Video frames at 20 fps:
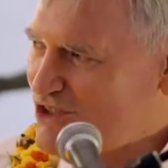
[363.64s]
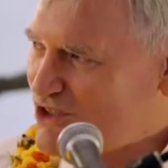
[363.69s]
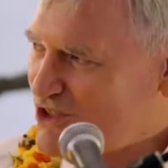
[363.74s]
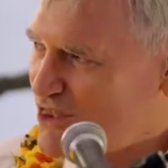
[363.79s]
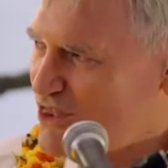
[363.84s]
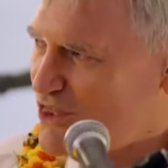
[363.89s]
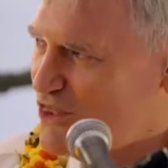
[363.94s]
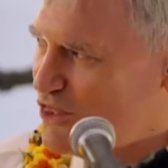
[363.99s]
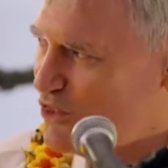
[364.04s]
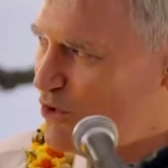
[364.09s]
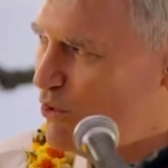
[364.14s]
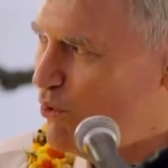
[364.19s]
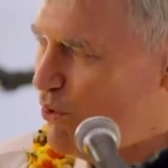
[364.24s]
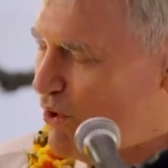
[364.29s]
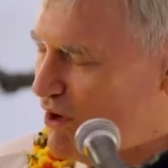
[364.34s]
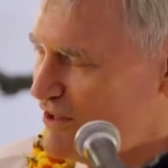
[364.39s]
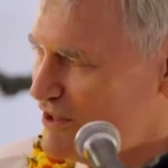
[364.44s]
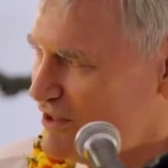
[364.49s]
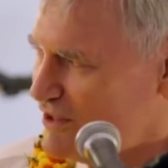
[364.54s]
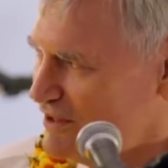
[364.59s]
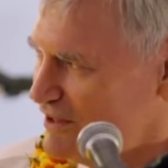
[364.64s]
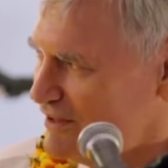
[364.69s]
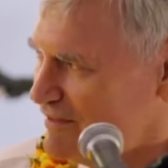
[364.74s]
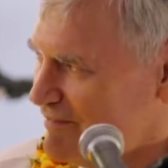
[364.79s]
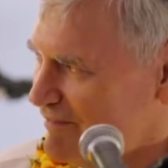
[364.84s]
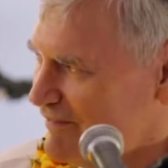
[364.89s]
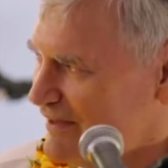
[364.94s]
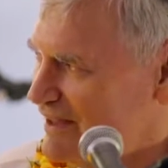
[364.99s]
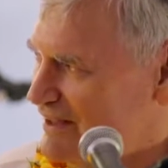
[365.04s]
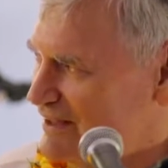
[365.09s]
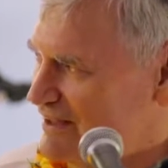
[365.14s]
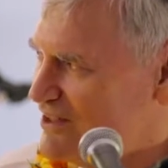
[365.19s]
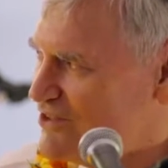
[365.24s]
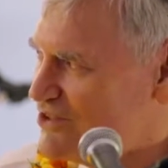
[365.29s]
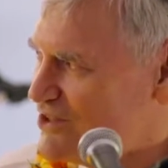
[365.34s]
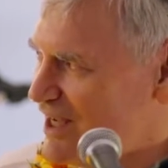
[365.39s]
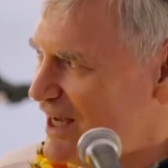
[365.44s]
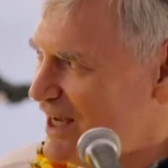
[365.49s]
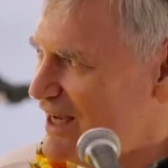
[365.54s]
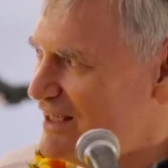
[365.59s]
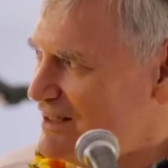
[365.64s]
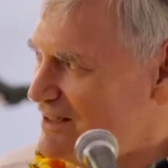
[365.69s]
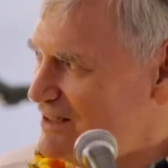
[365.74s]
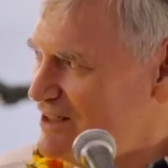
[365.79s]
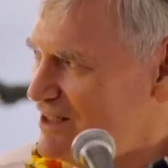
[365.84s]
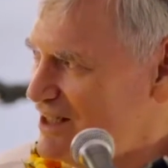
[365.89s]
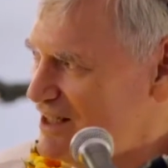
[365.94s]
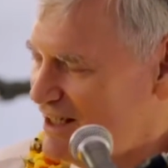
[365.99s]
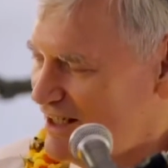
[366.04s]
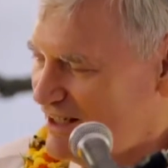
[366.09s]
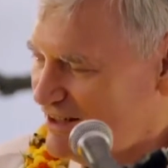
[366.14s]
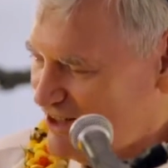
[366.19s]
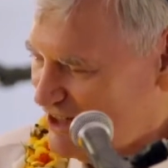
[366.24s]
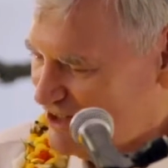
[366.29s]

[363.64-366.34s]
this thought, in this idea